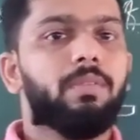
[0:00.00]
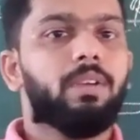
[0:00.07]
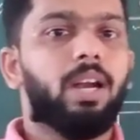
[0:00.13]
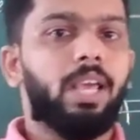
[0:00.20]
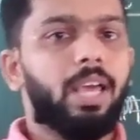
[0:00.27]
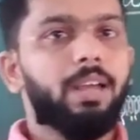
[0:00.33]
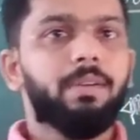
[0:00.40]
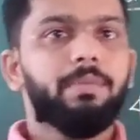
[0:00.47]

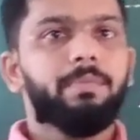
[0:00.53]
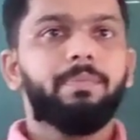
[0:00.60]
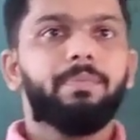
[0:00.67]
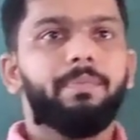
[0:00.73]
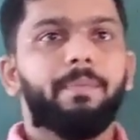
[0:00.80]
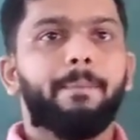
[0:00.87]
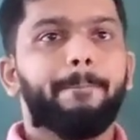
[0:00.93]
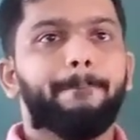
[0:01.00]
Clear?
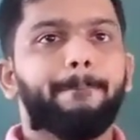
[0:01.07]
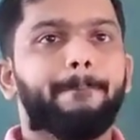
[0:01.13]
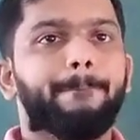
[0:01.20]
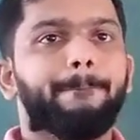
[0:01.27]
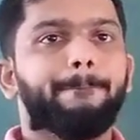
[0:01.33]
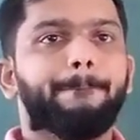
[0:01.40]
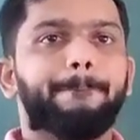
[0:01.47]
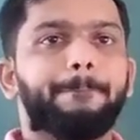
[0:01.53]

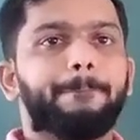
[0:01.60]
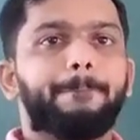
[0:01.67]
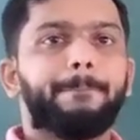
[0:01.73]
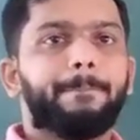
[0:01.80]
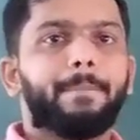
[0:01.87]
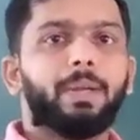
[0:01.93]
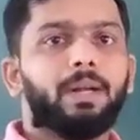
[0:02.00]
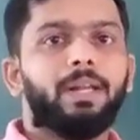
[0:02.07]

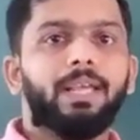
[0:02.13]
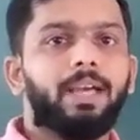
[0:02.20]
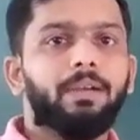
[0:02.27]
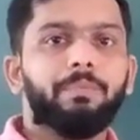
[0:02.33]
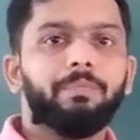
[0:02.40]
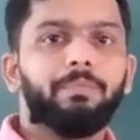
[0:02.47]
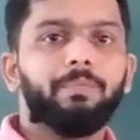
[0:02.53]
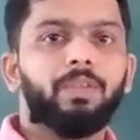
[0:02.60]

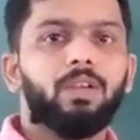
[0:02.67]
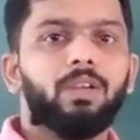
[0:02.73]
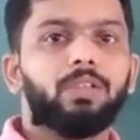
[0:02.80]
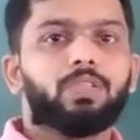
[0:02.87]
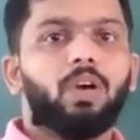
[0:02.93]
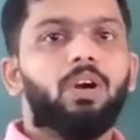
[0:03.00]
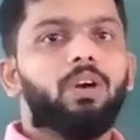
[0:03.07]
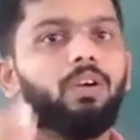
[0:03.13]
Clear?
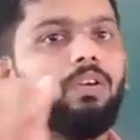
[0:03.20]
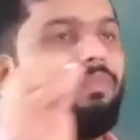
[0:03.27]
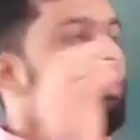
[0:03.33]
So,